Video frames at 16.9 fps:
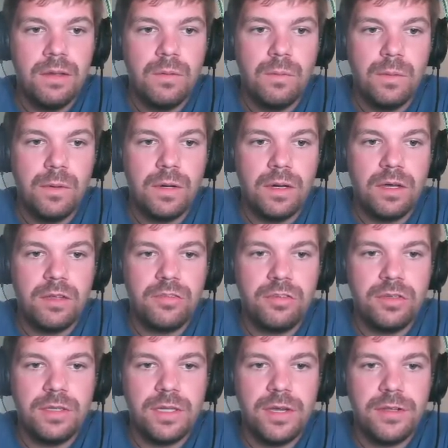We'll
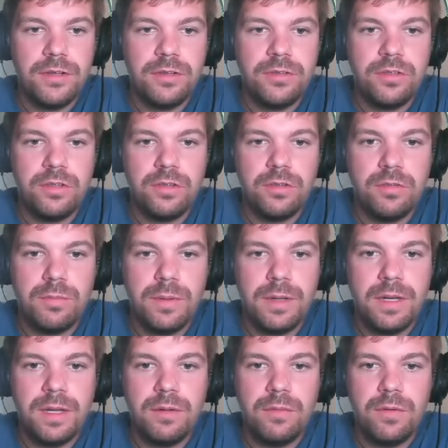also allow you to tune the
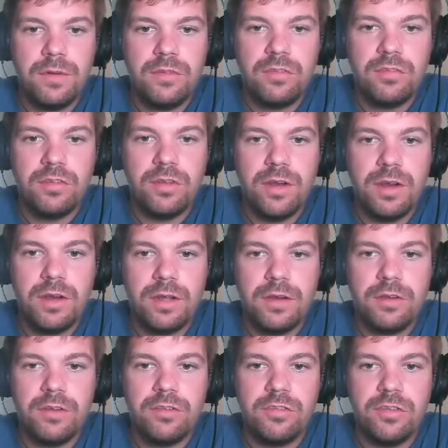speed at which the slowdown
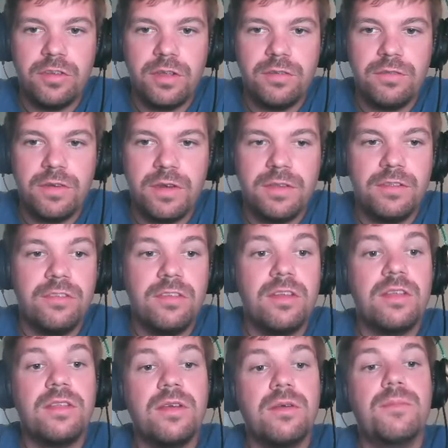occurs so you can find the
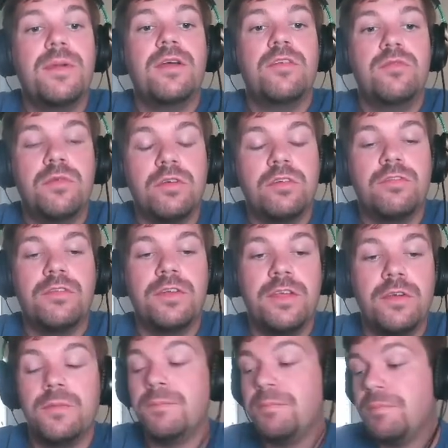setting that best works for
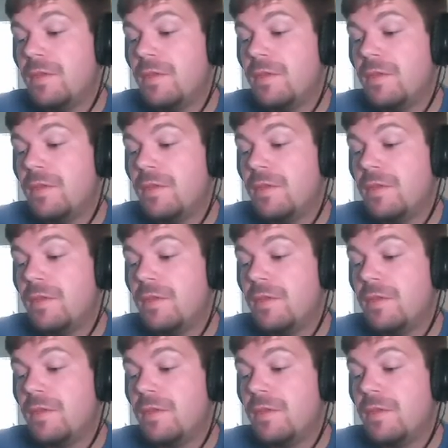you.